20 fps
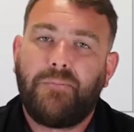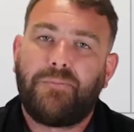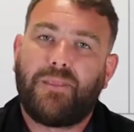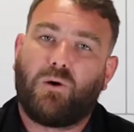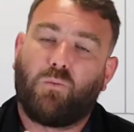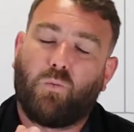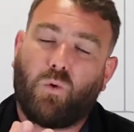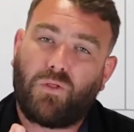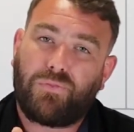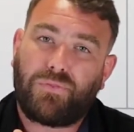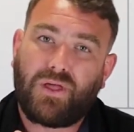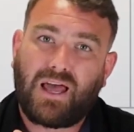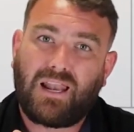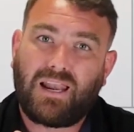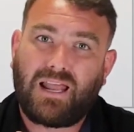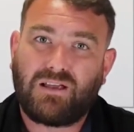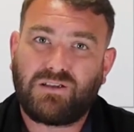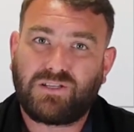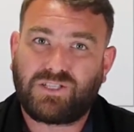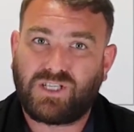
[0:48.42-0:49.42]
Now, what that
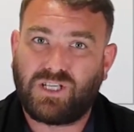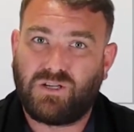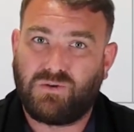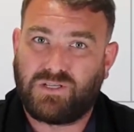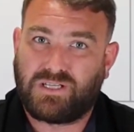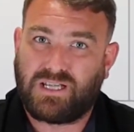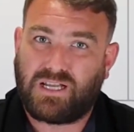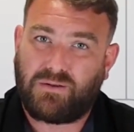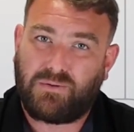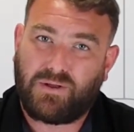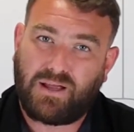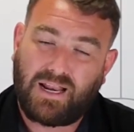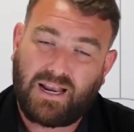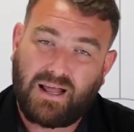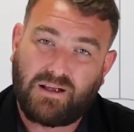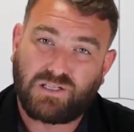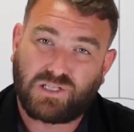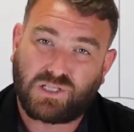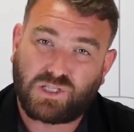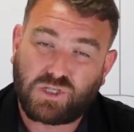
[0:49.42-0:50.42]
allows to do is it
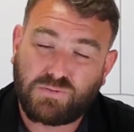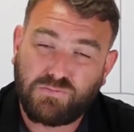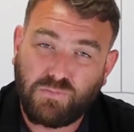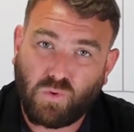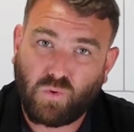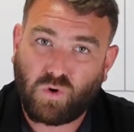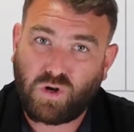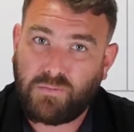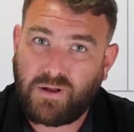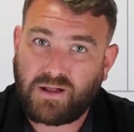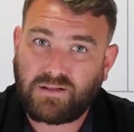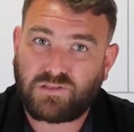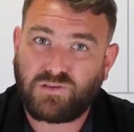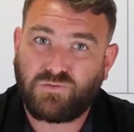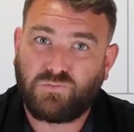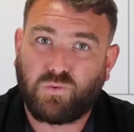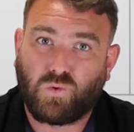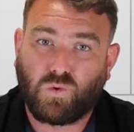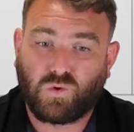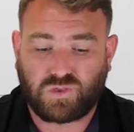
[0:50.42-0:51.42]
allows a small amount
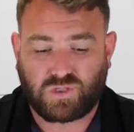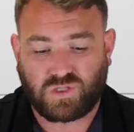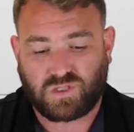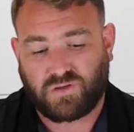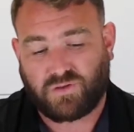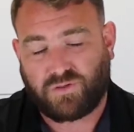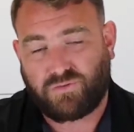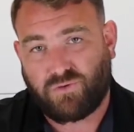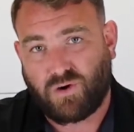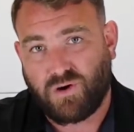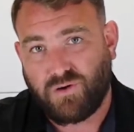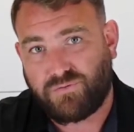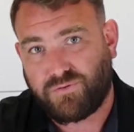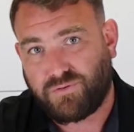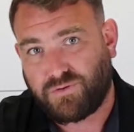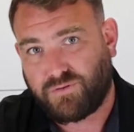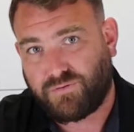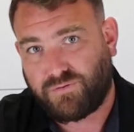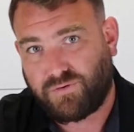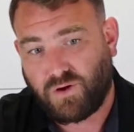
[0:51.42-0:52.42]
of water to flow
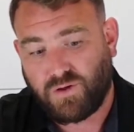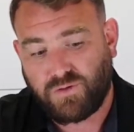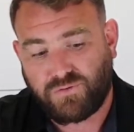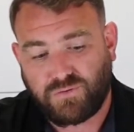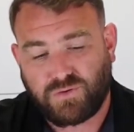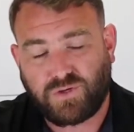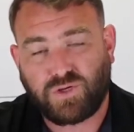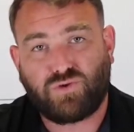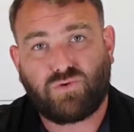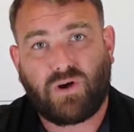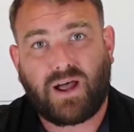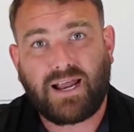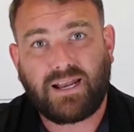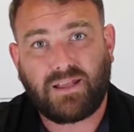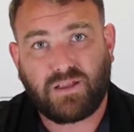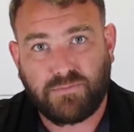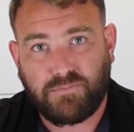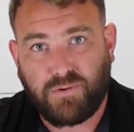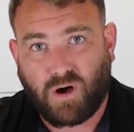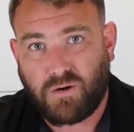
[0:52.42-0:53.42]
through the drain
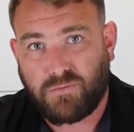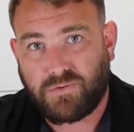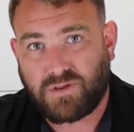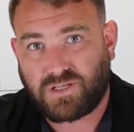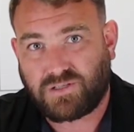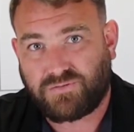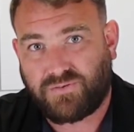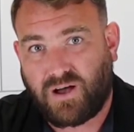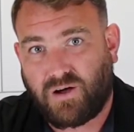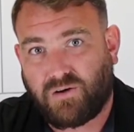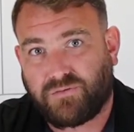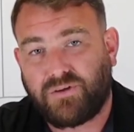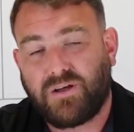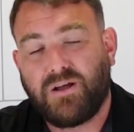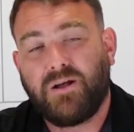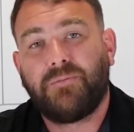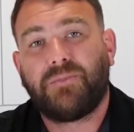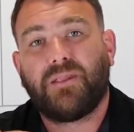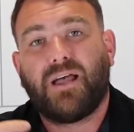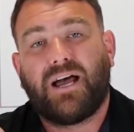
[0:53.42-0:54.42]
at the bottom of this valve,
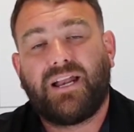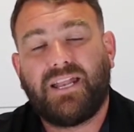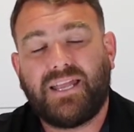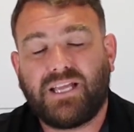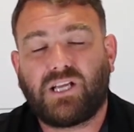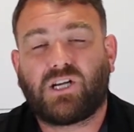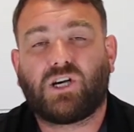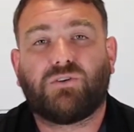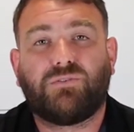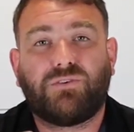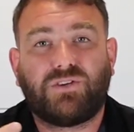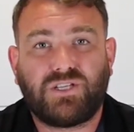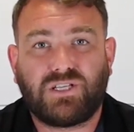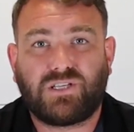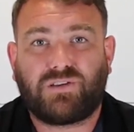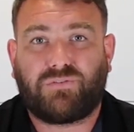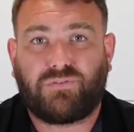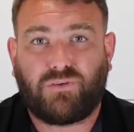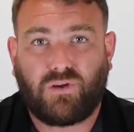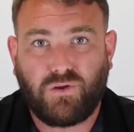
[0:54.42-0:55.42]
and it
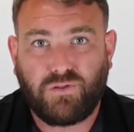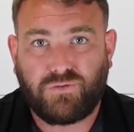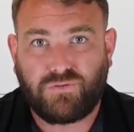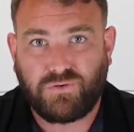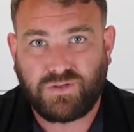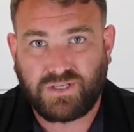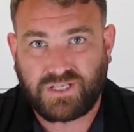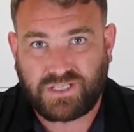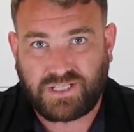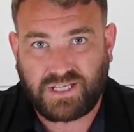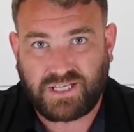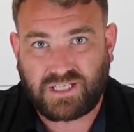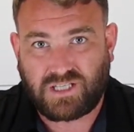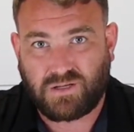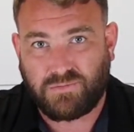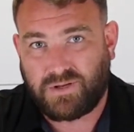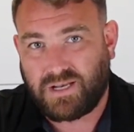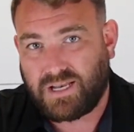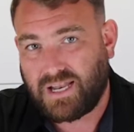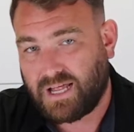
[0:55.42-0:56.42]
encourages flow through the
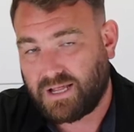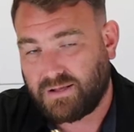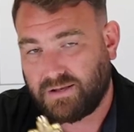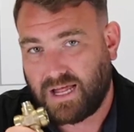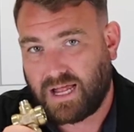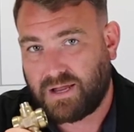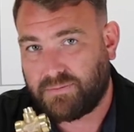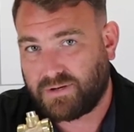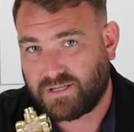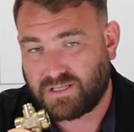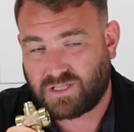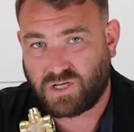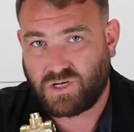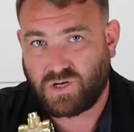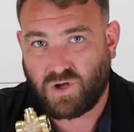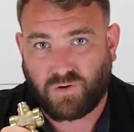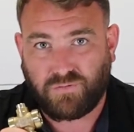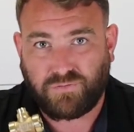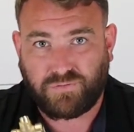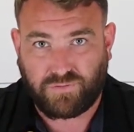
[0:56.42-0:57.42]
system and enable it to
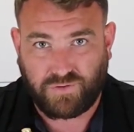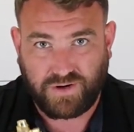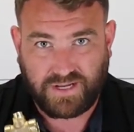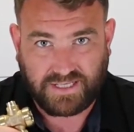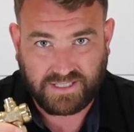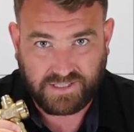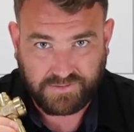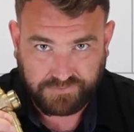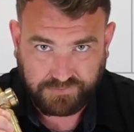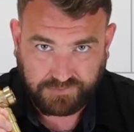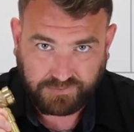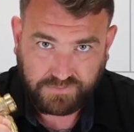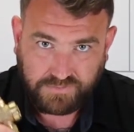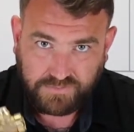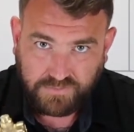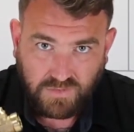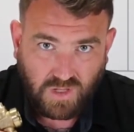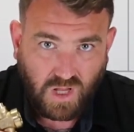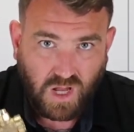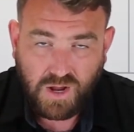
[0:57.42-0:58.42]
not freeze
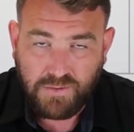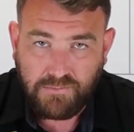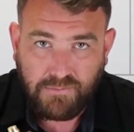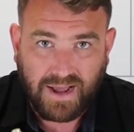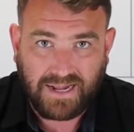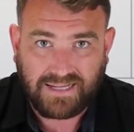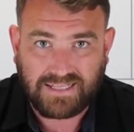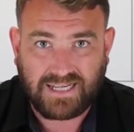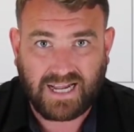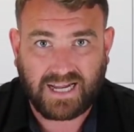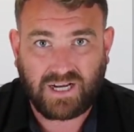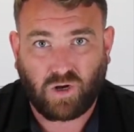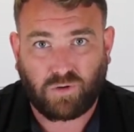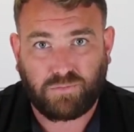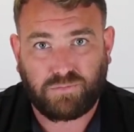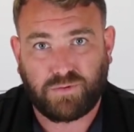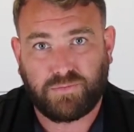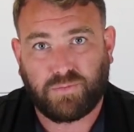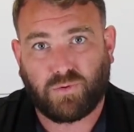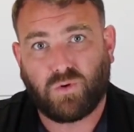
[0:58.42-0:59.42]
and maintain
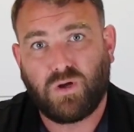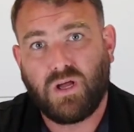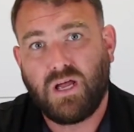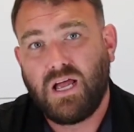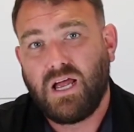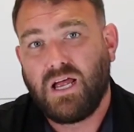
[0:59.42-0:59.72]
operable.